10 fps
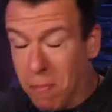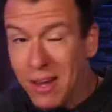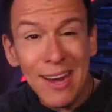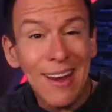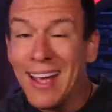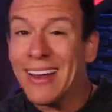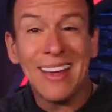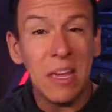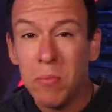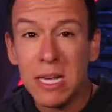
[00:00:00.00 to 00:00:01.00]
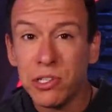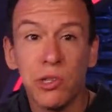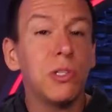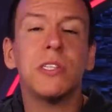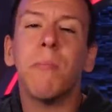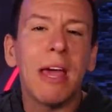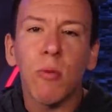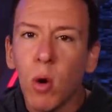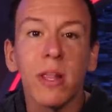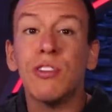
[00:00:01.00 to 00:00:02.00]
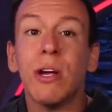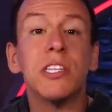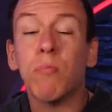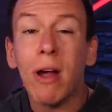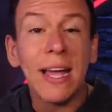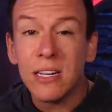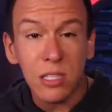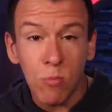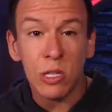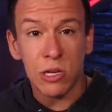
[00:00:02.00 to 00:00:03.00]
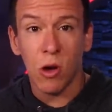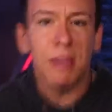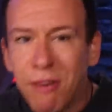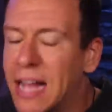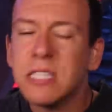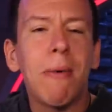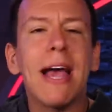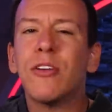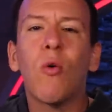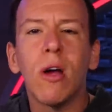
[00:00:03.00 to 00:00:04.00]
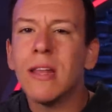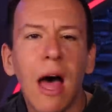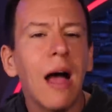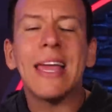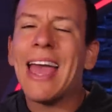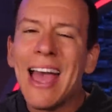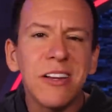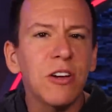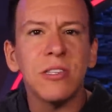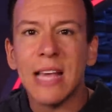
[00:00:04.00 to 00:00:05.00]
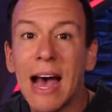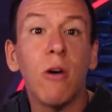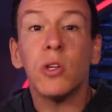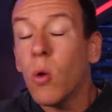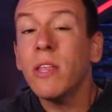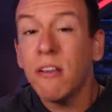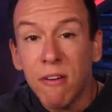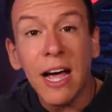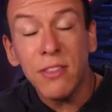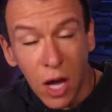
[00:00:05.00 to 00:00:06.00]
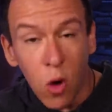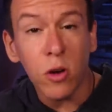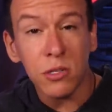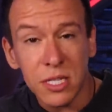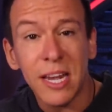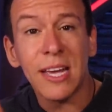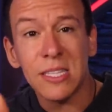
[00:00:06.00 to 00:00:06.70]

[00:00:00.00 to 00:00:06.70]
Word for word: Monday night, in Massachusetts, a man reportedly tries to break into someone's home. He finds the back door unlocked, he enters the house, only to find the owner sitting